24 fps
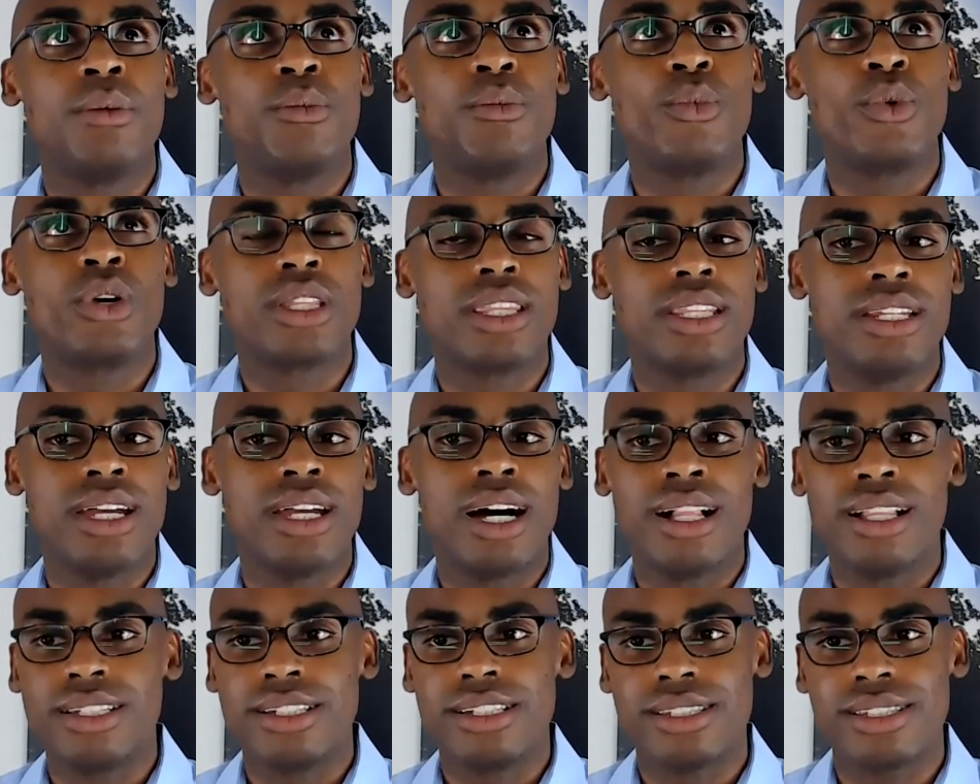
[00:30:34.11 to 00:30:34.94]
where the
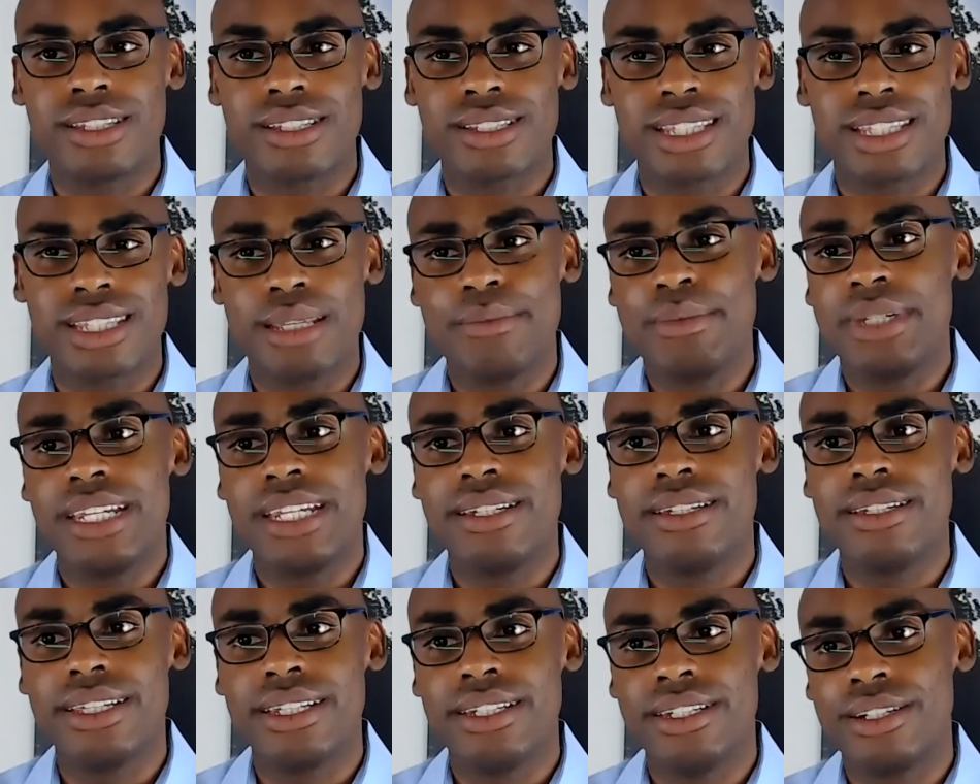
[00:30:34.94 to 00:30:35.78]
knowledge is just limited
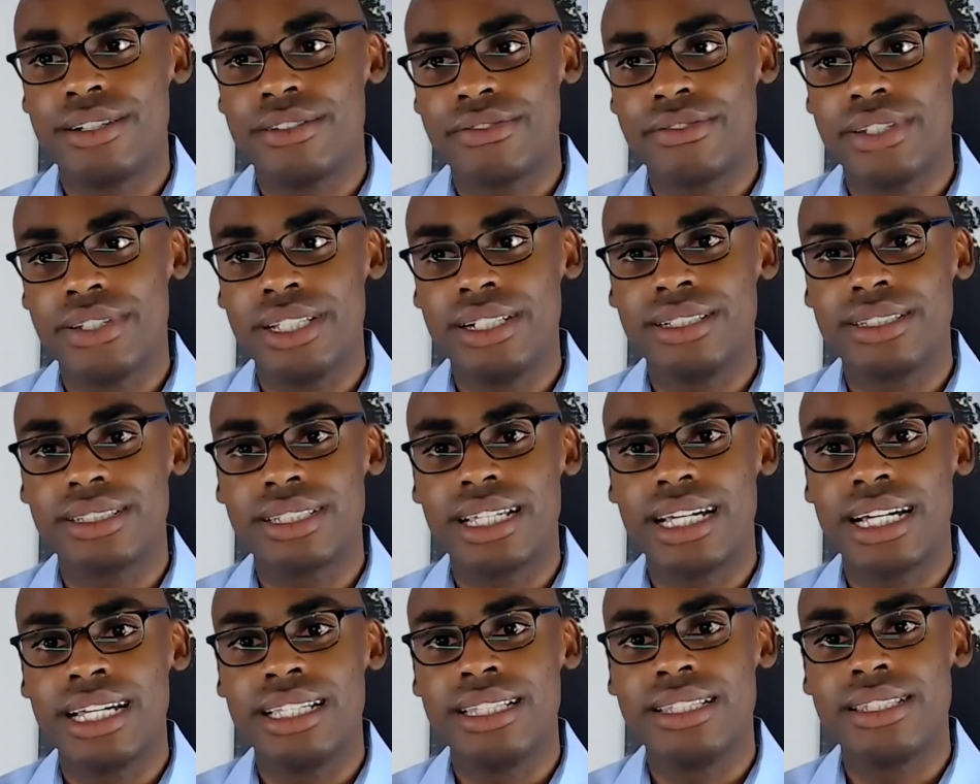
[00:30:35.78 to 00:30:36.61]
in your field,
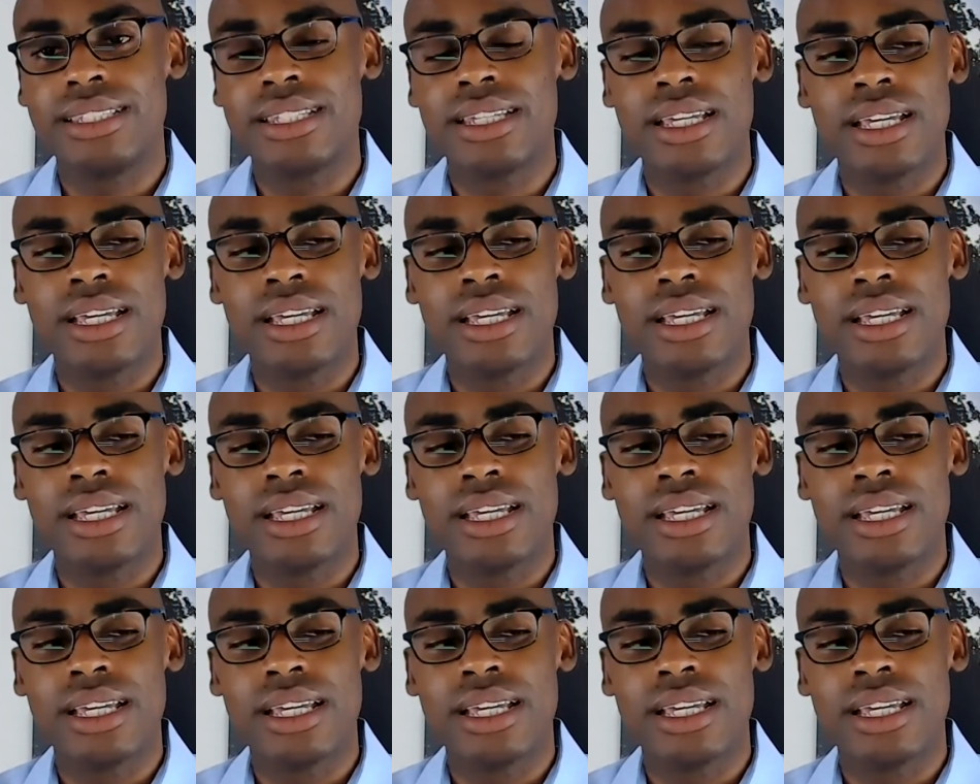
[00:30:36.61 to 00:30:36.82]
and